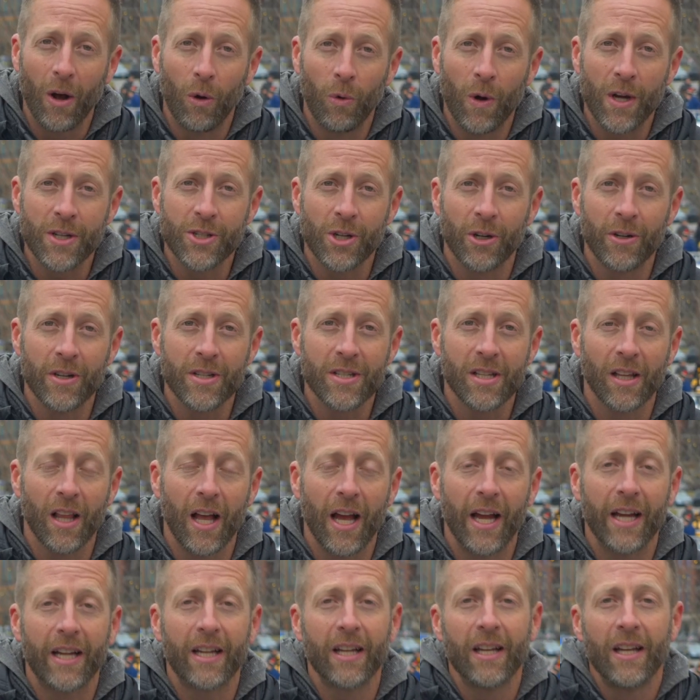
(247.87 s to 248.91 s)
winter is
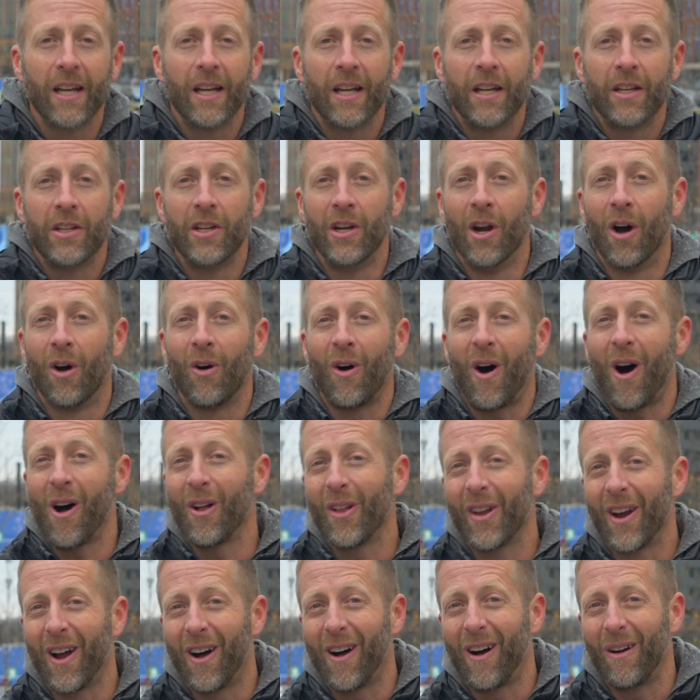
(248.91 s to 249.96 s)
like.
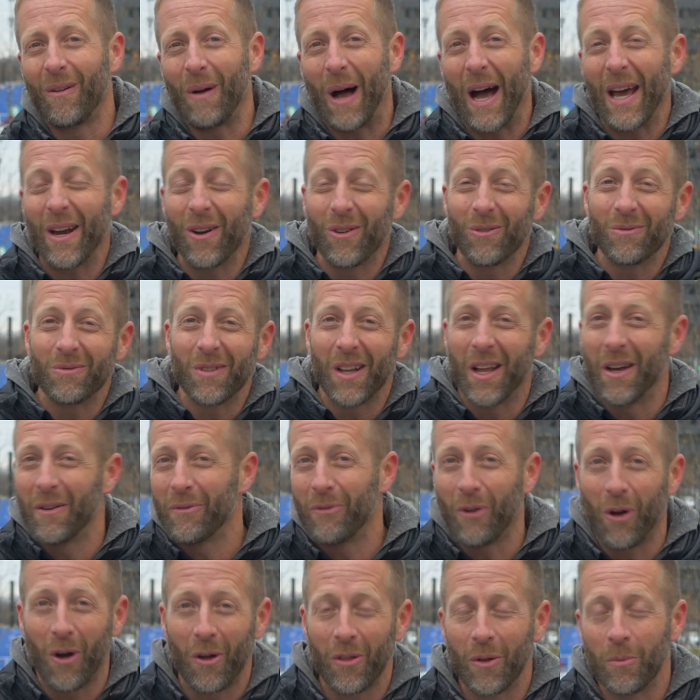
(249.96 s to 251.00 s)
All in all, I don't
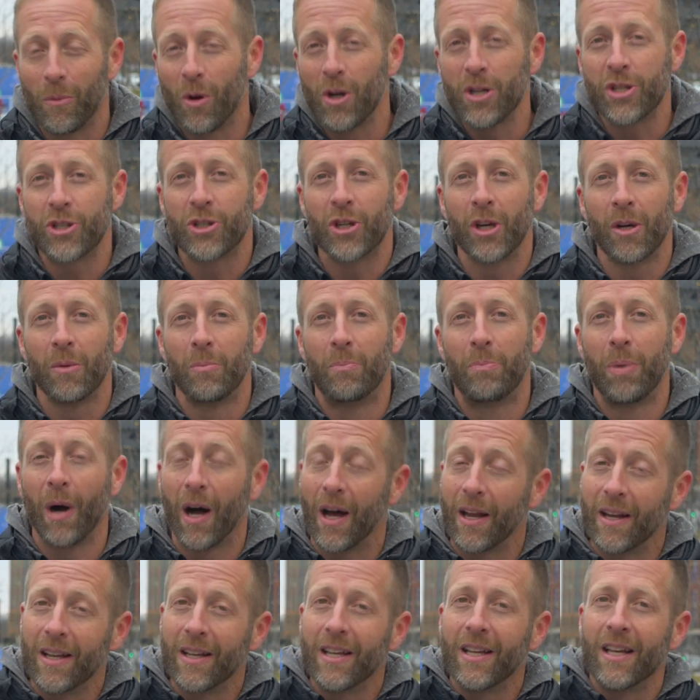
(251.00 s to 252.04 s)
love all the moisture,
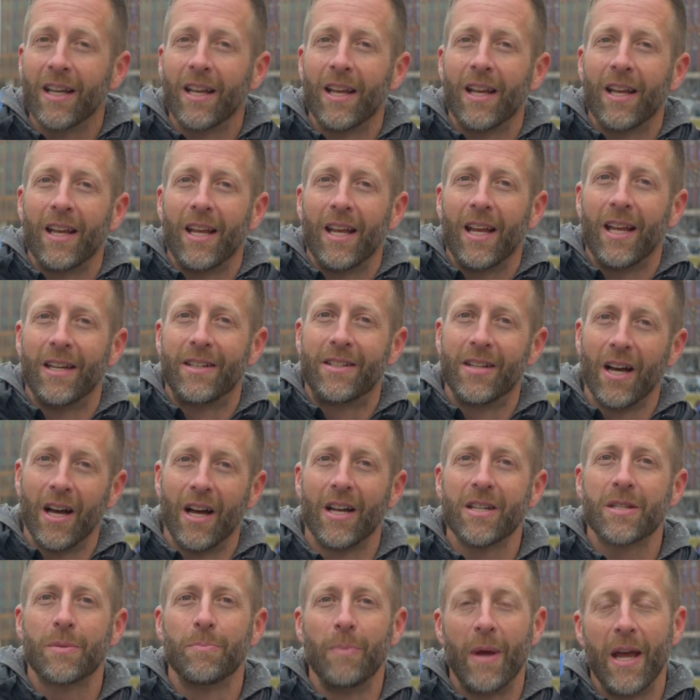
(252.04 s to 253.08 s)
but it
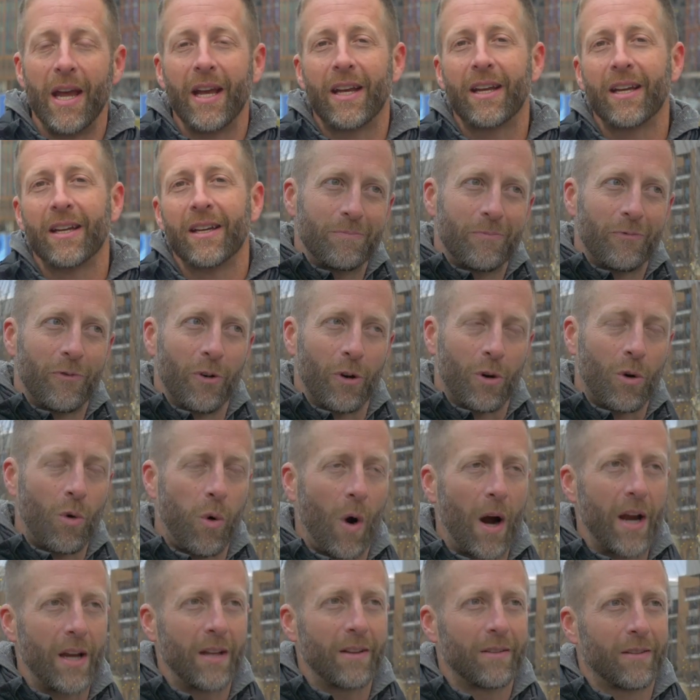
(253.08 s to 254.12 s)
does make for
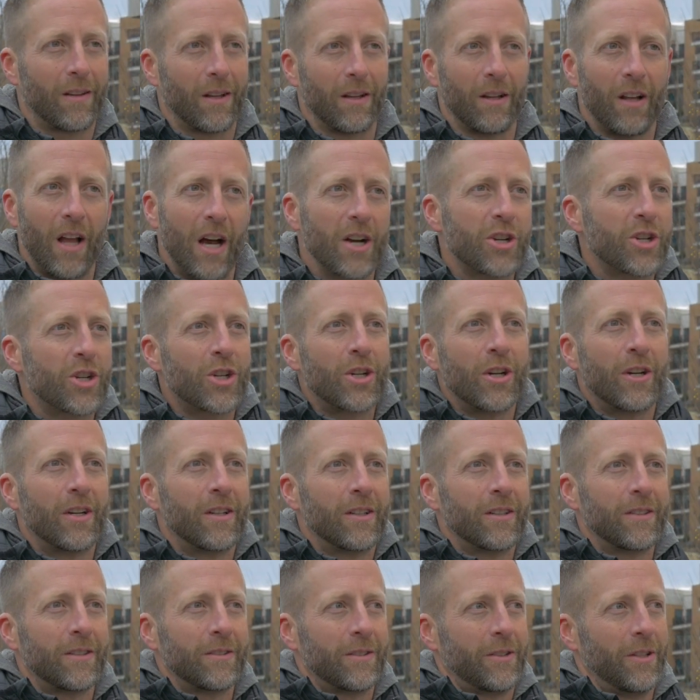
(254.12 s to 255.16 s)
quite the lush,
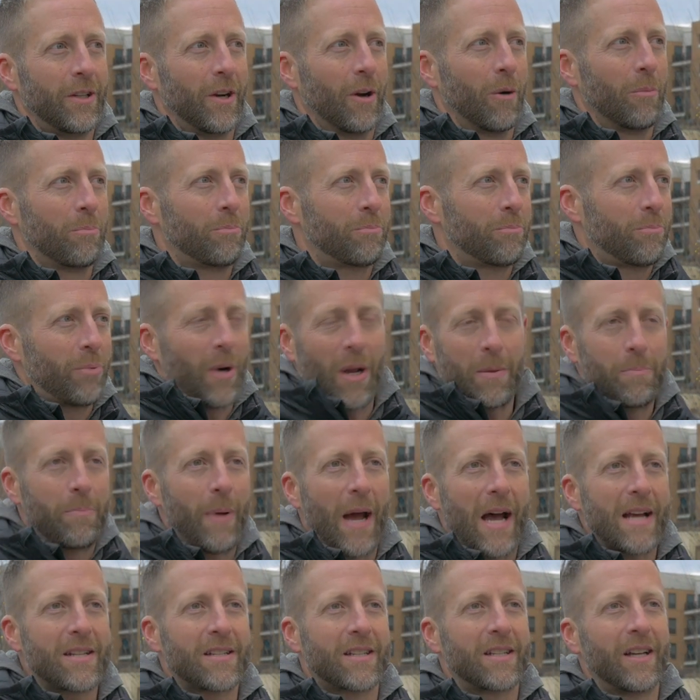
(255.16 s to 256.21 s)

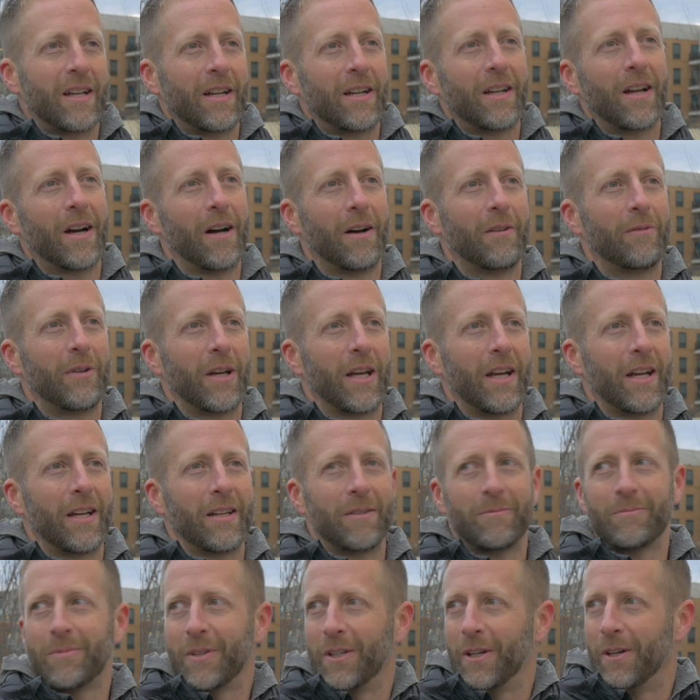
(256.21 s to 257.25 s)
breadbasket of a,
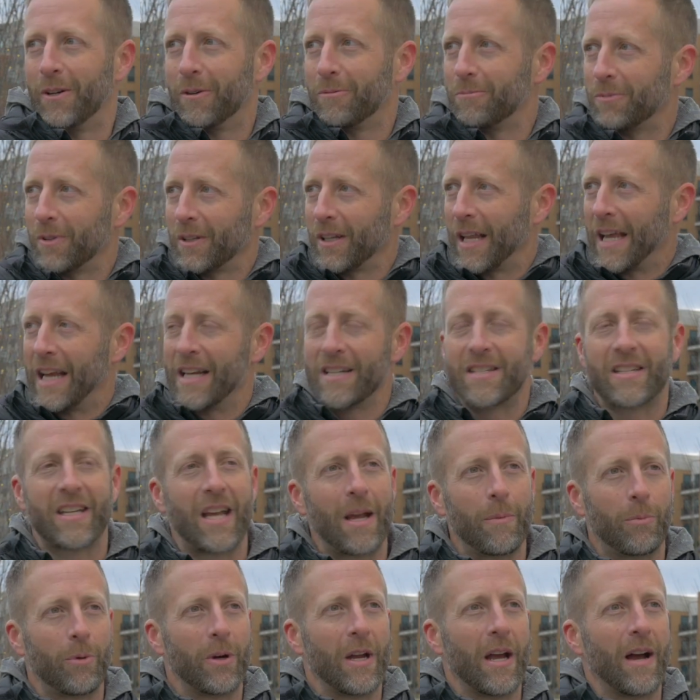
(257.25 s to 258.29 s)

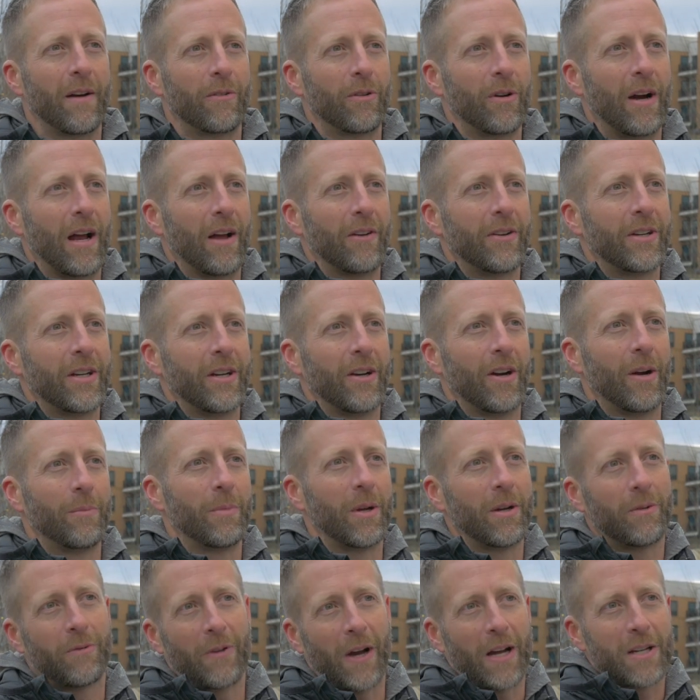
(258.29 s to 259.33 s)
landscape we have around here. I
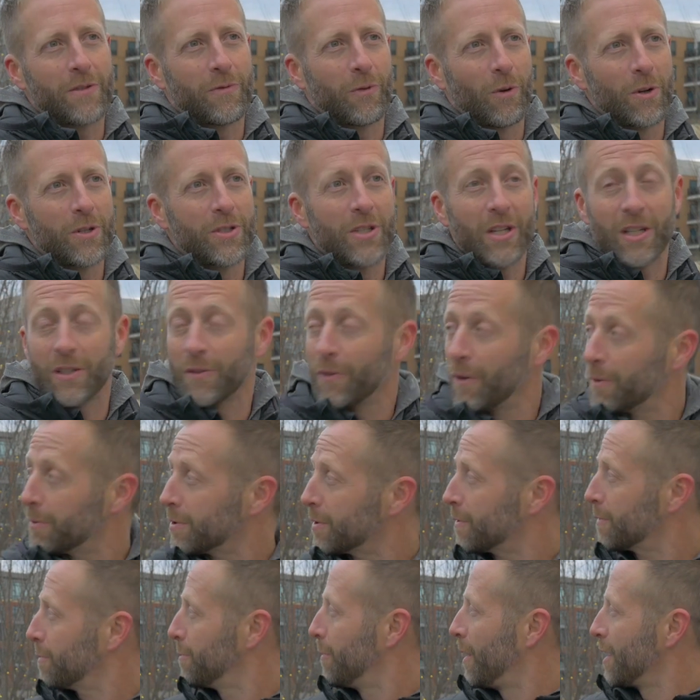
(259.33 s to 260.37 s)
mean, fast forward 6
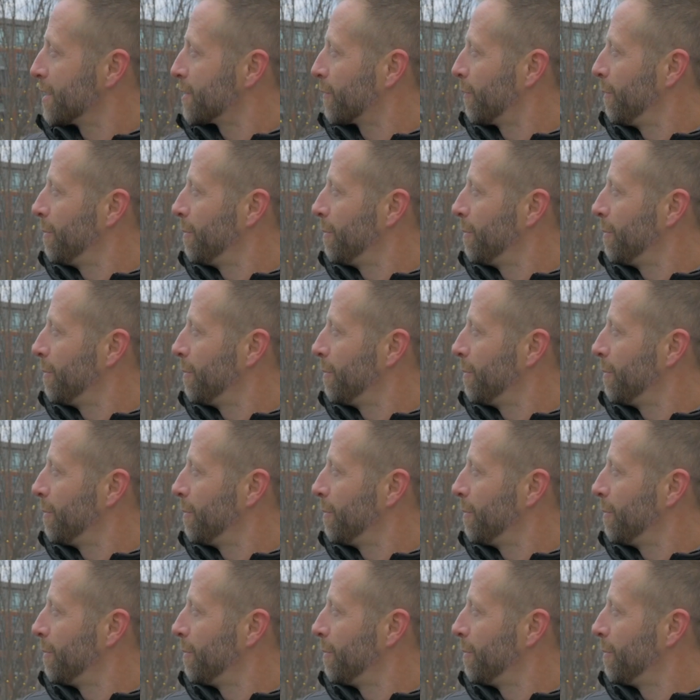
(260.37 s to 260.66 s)
months from